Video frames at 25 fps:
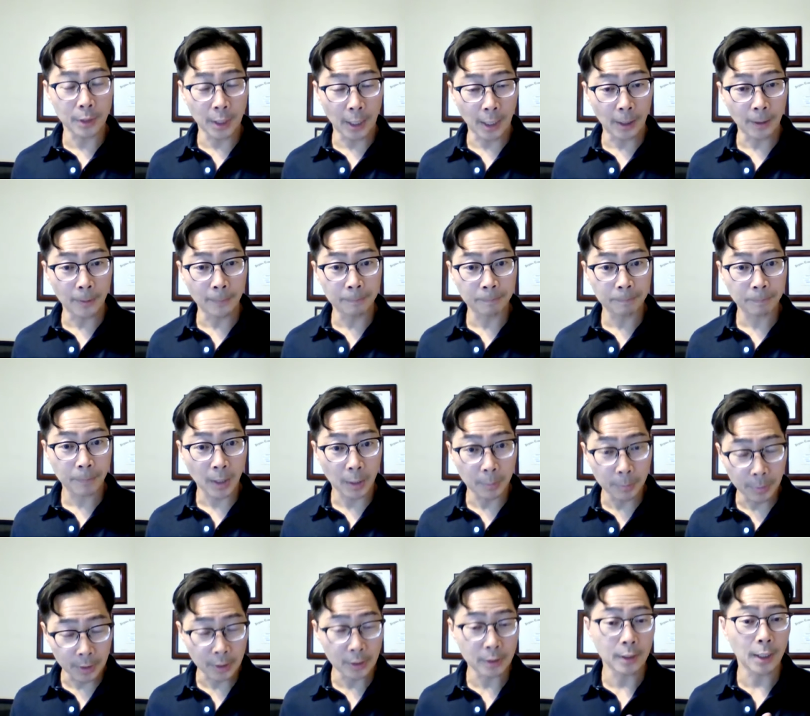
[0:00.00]
out,
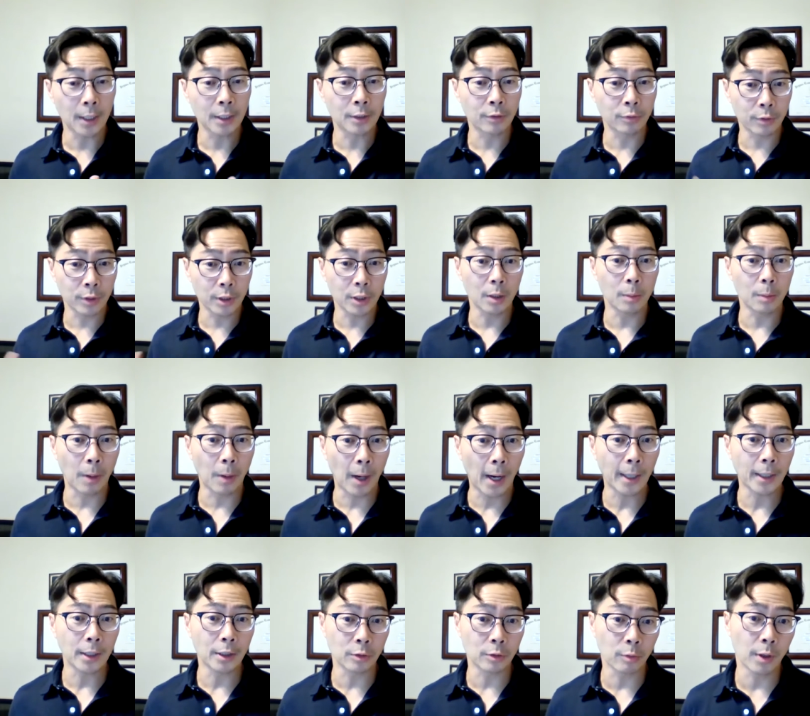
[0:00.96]
because that's really your
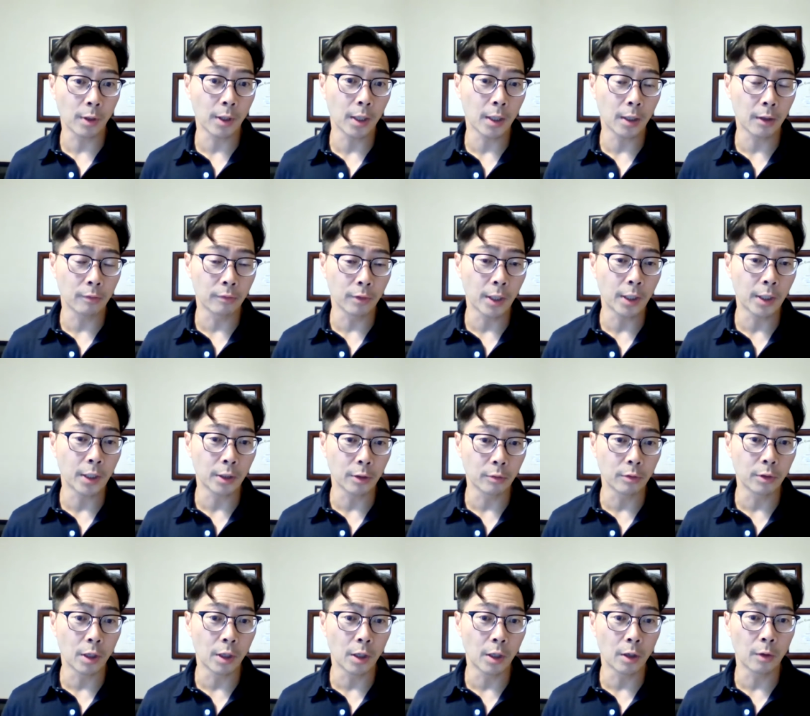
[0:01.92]
body's way of letting you
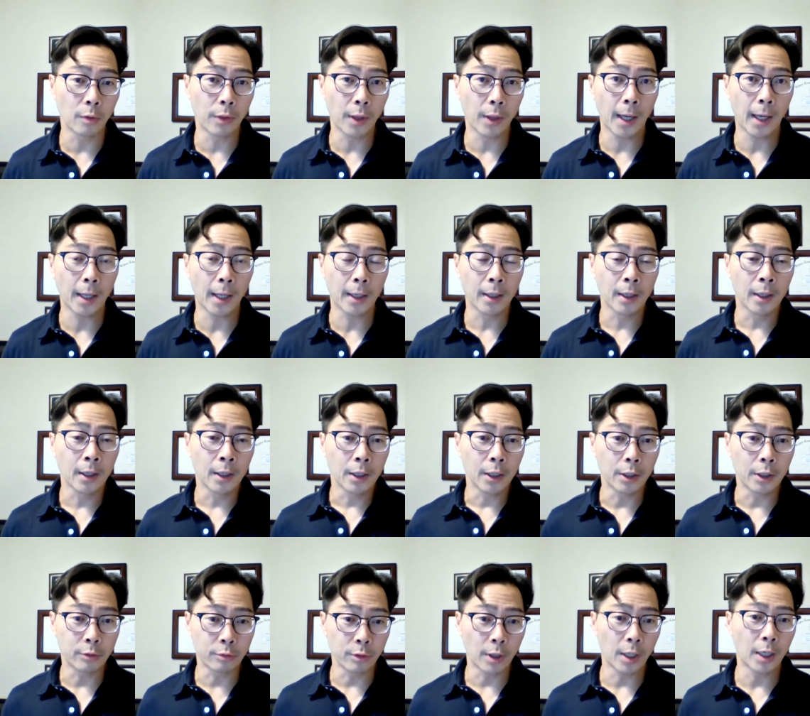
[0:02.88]
know that
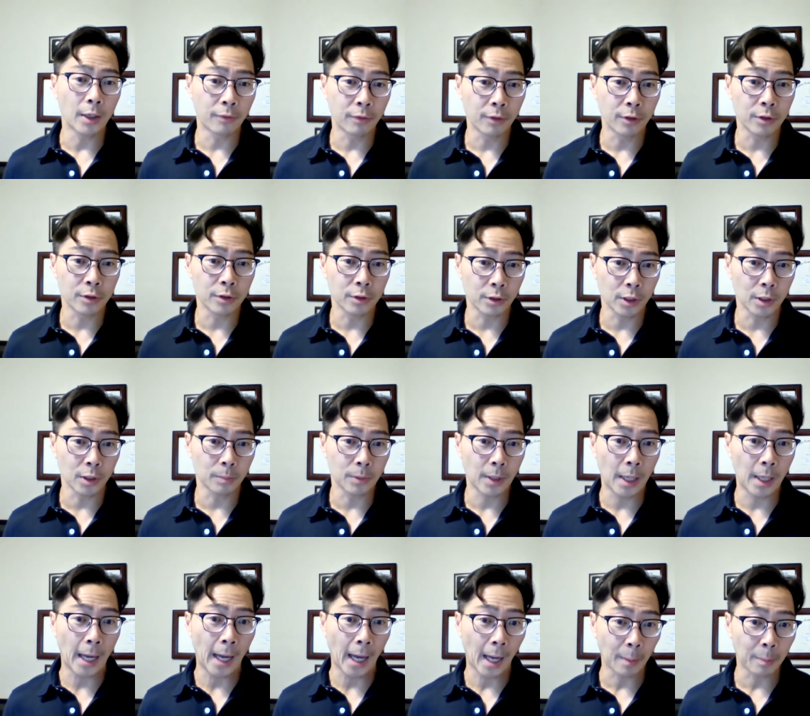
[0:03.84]
it's ready for sleep to
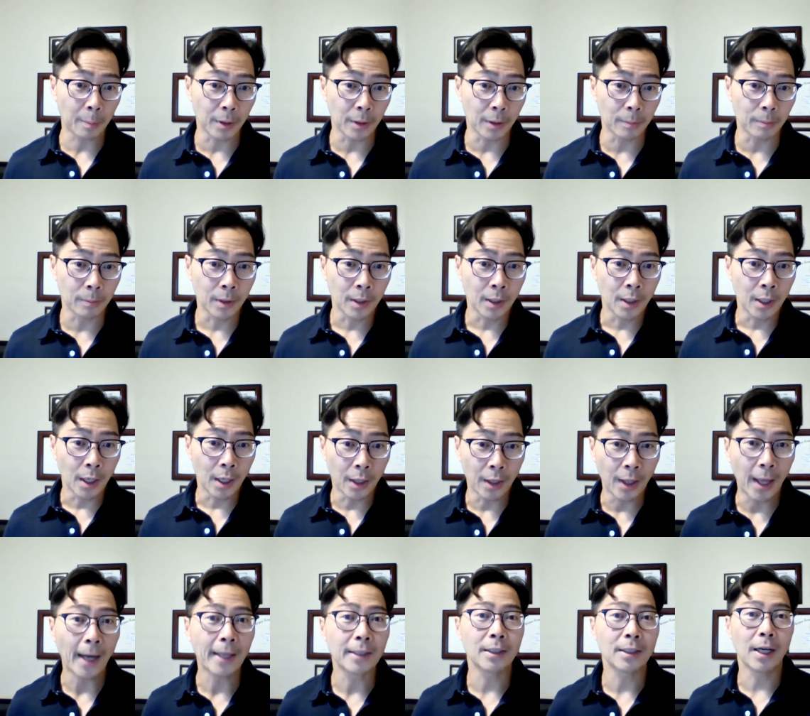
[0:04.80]
happen. And
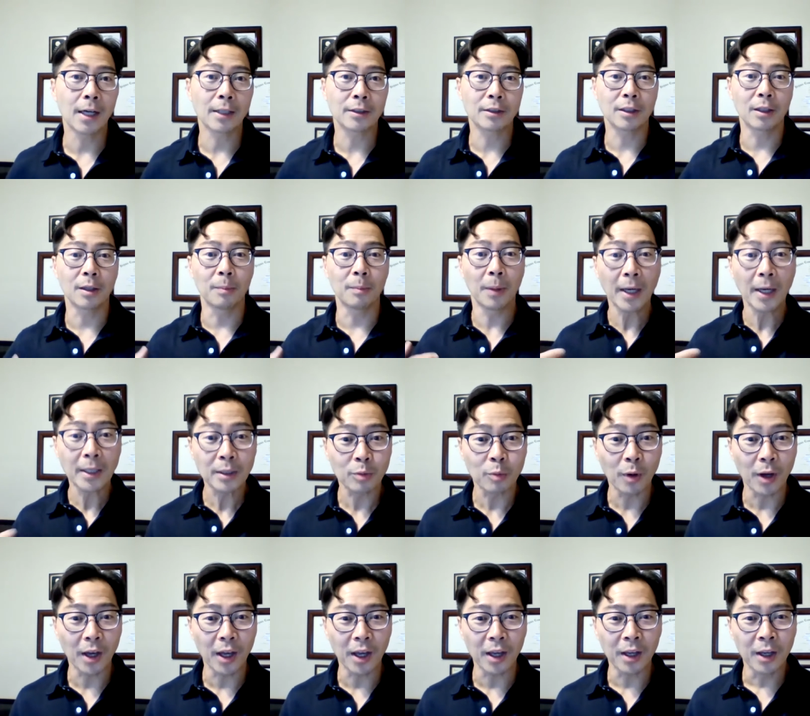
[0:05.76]
that's actually the best
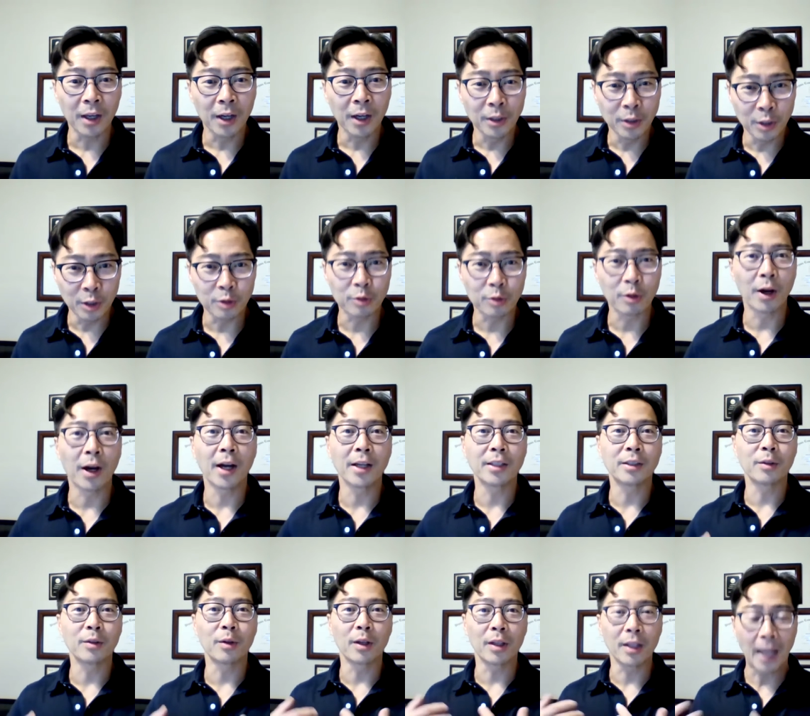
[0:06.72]
way to try
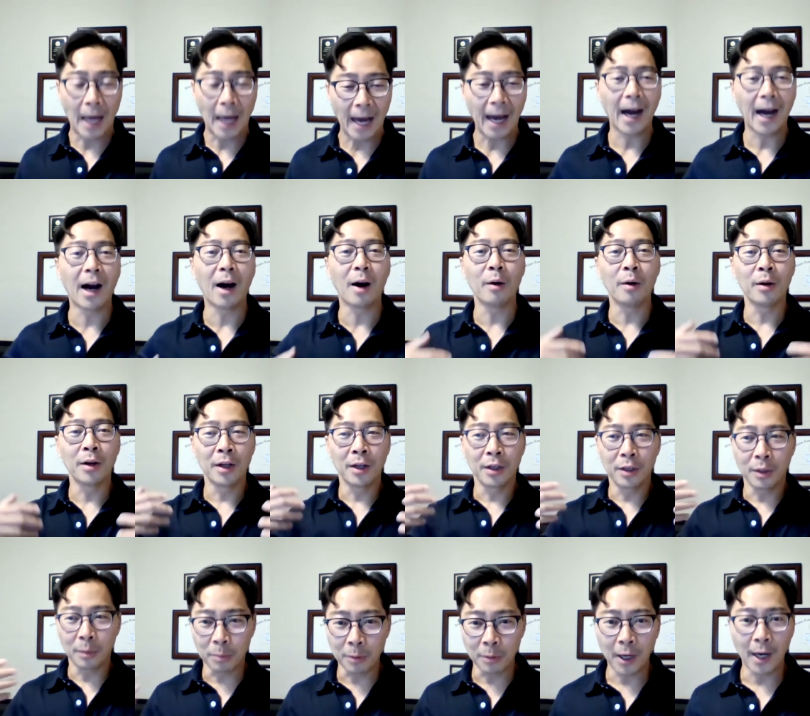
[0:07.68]
to allow
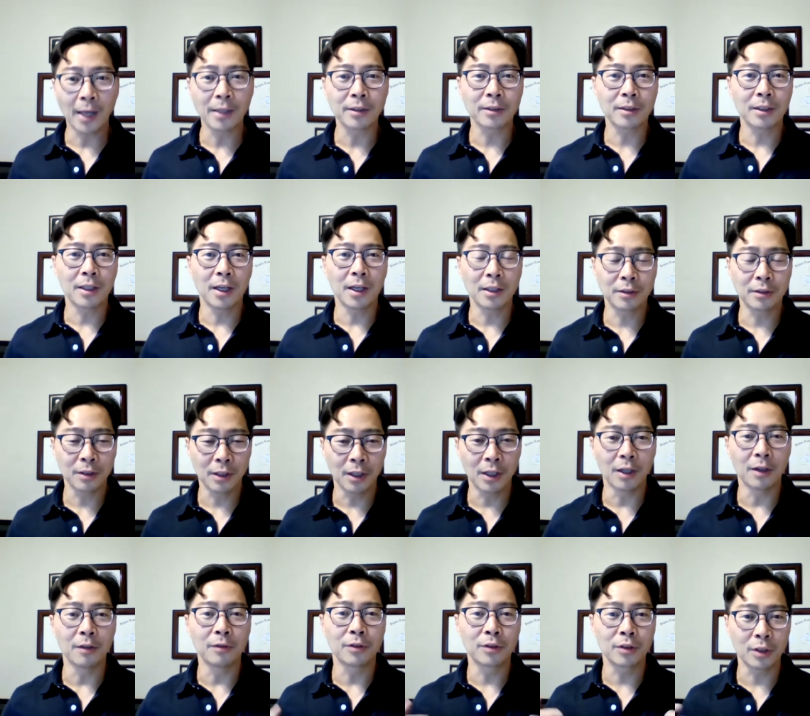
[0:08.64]
the process
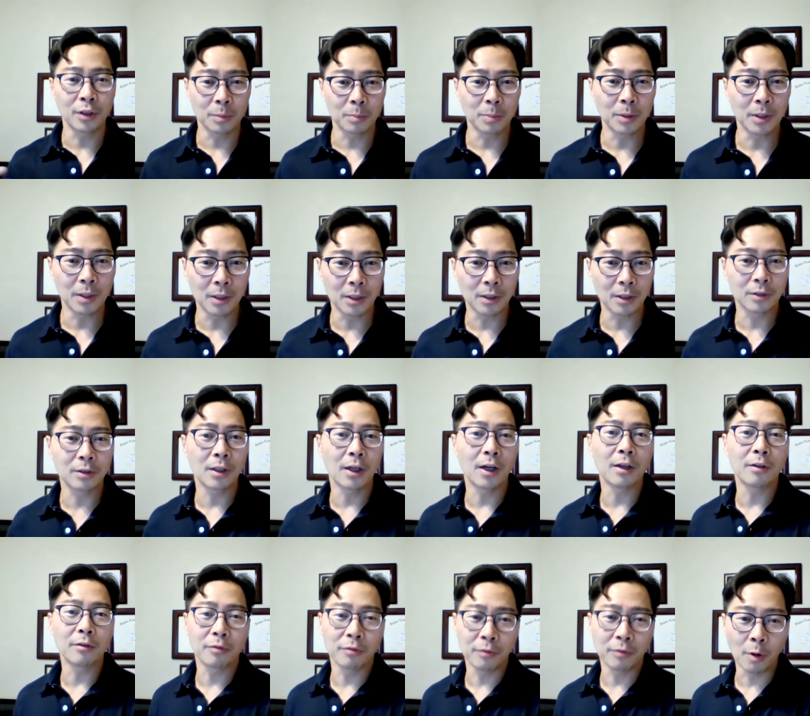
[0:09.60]
of sleepiness to
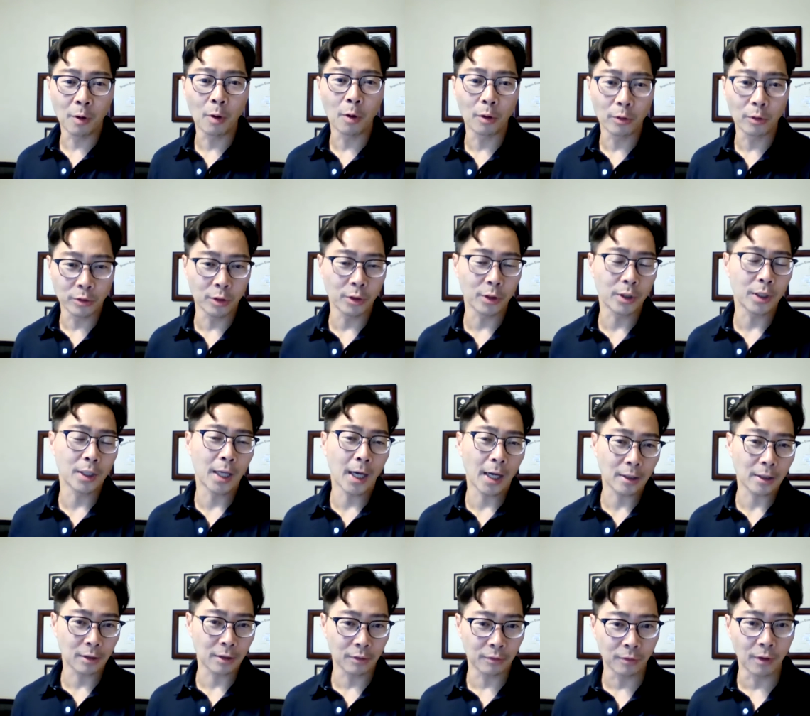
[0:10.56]
unfold so you can
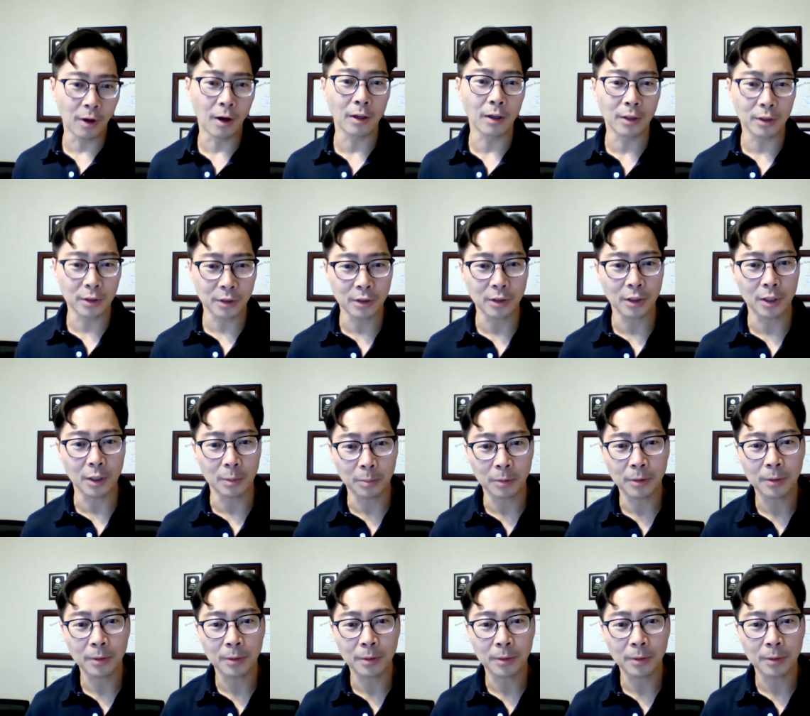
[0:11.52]
actually fall asleep.